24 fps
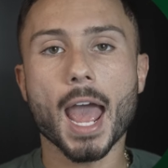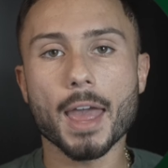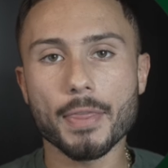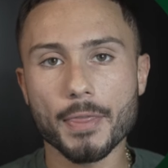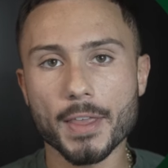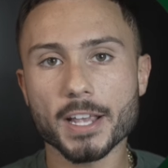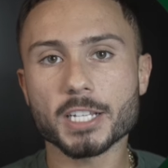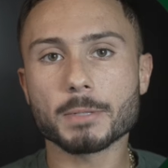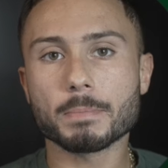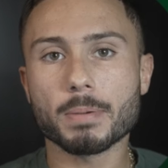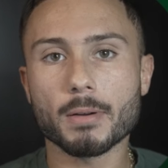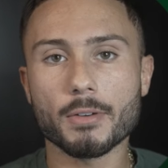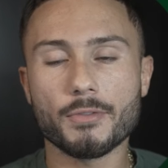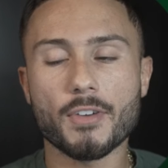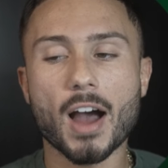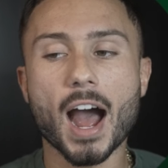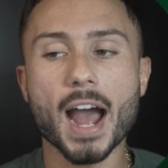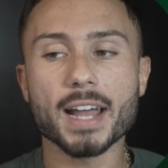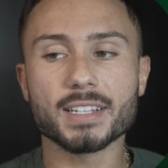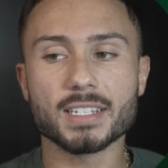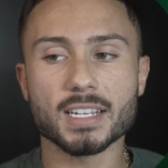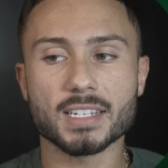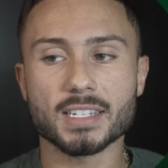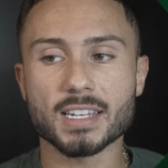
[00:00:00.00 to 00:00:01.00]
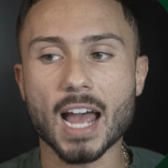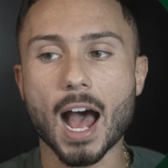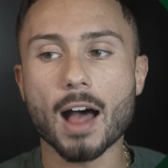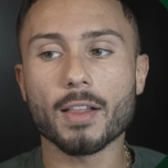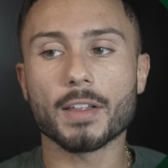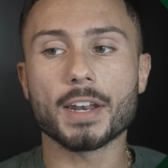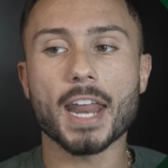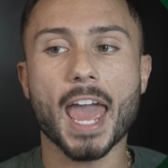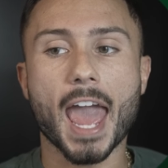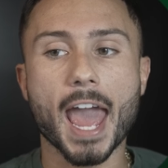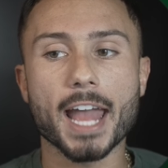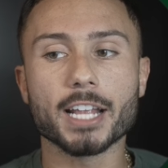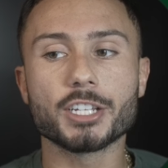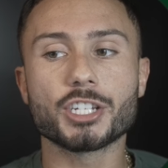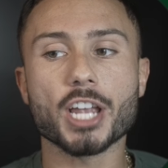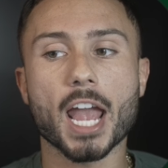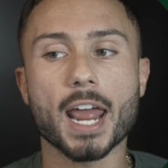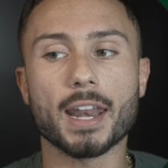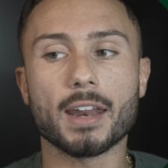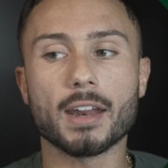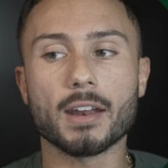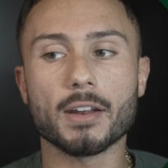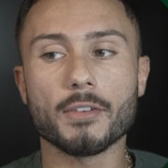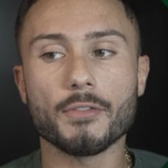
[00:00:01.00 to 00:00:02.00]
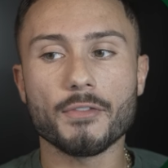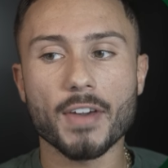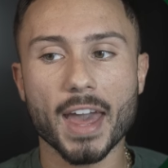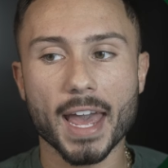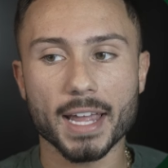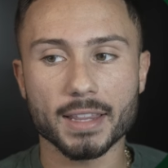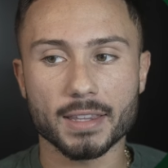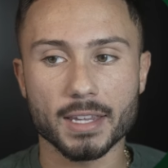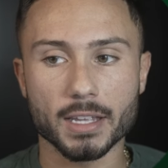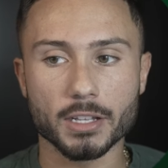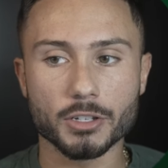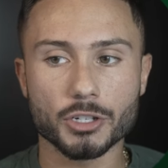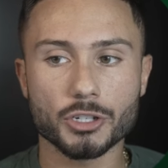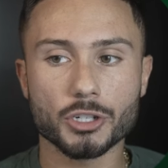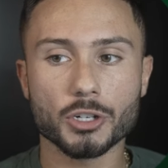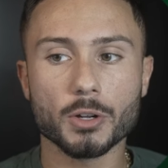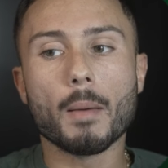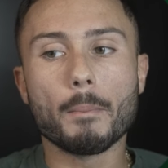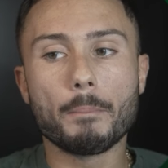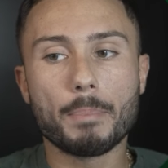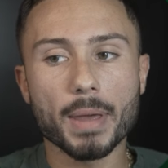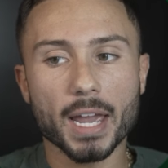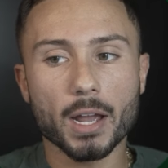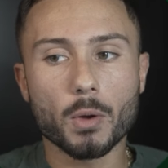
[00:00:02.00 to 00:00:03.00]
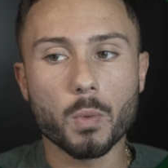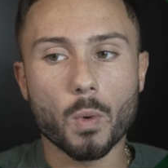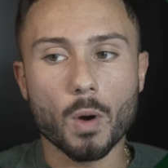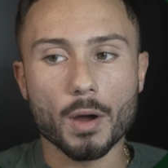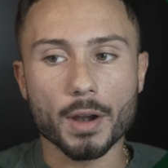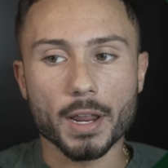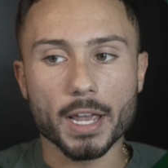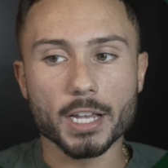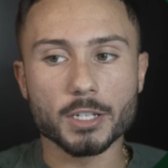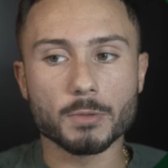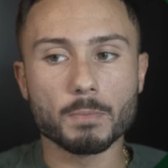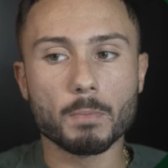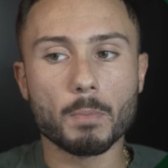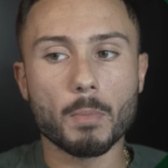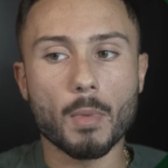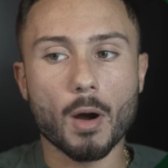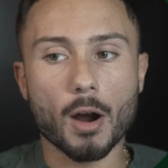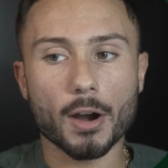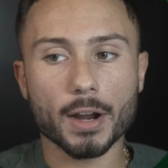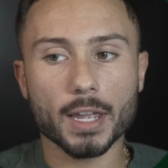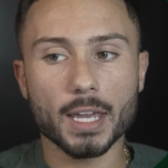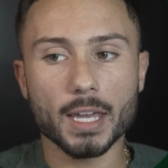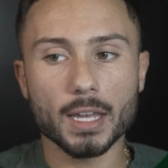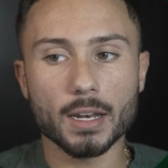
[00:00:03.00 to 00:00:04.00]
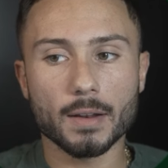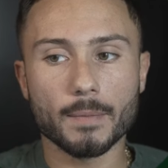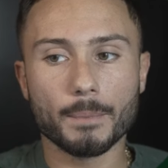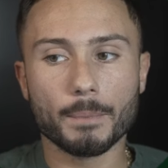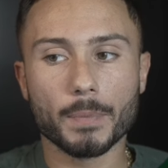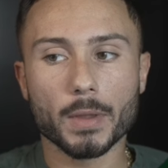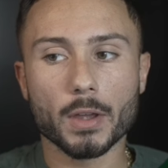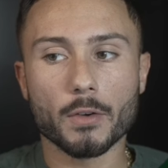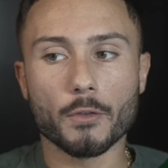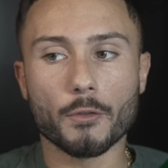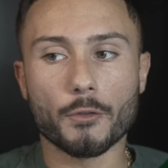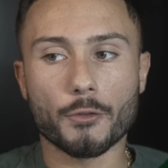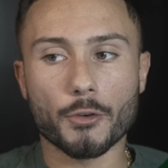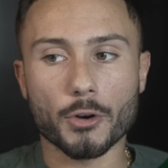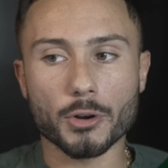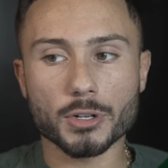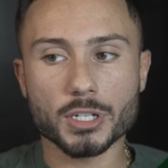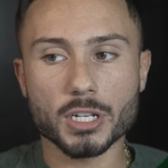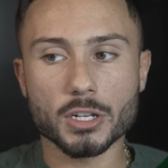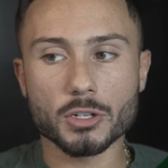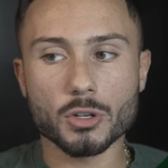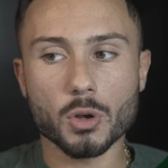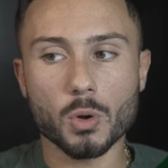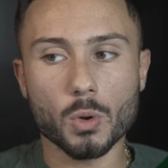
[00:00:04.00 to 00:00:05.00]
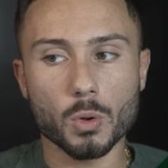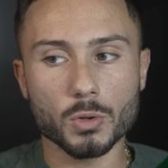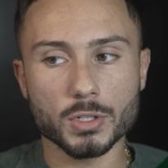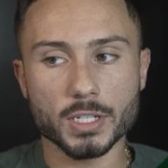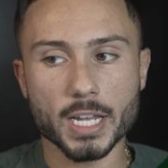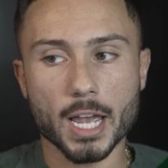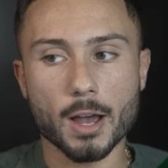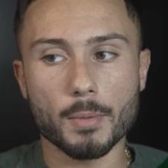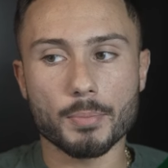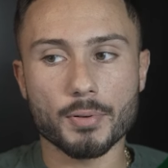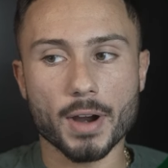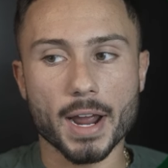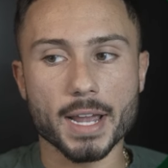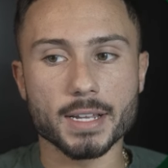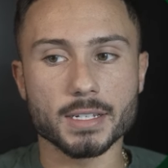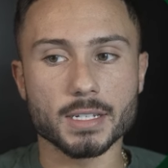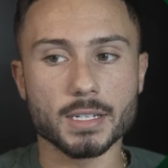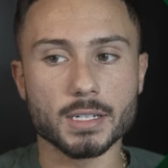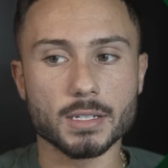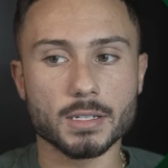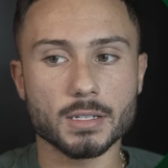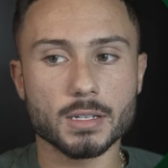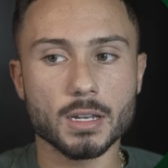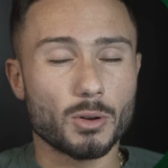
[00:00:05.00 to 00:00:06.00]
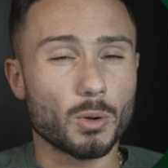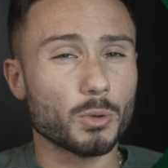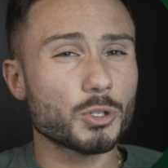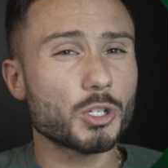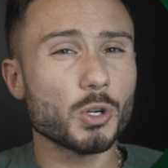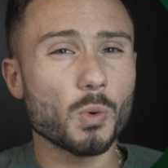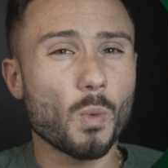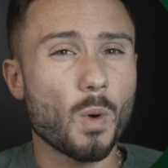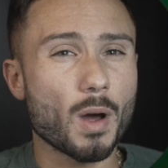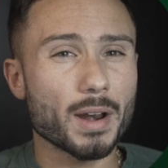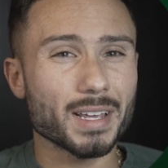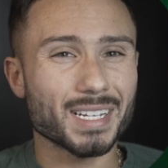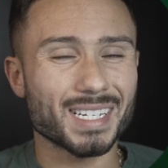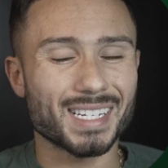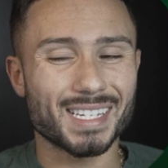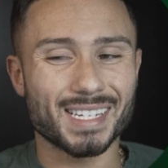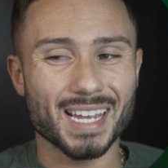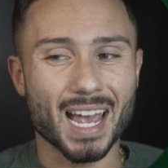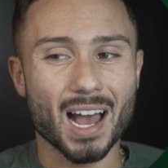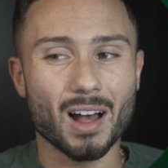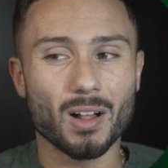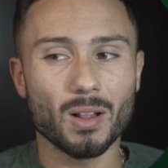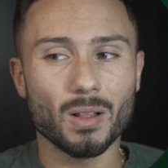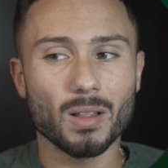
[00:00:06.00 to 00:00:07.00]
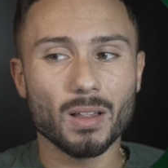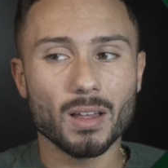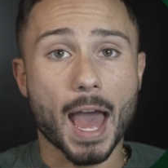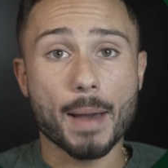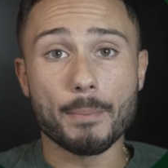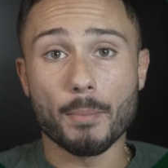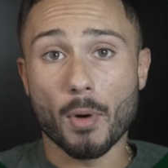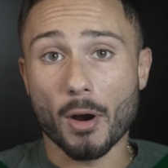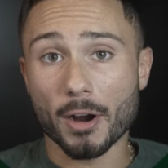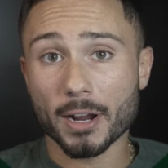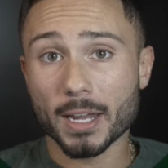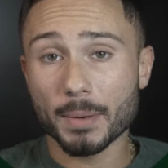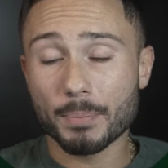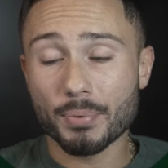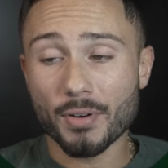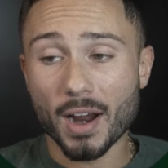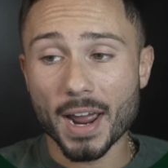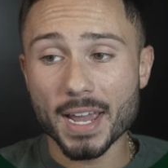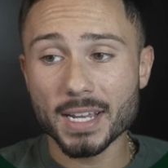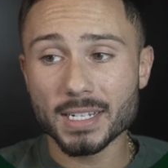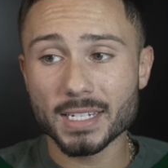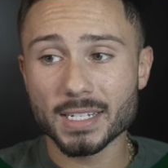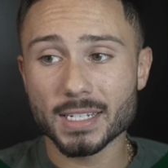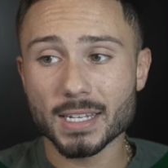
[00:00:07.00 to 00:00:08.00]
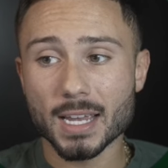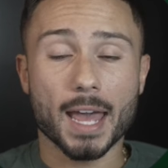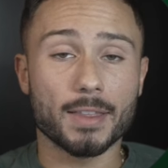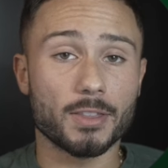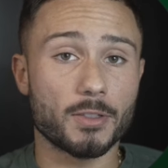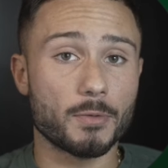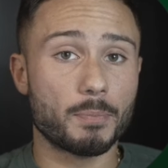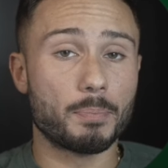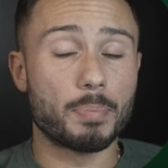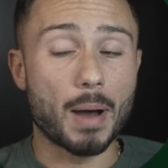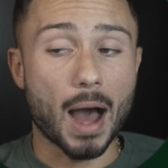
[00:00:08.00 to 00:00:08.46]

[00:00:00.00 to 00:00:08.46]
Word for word: and this provides a solid edge and an advantage. A big one is market versus wholesale prices. Don't you want to sell at market price and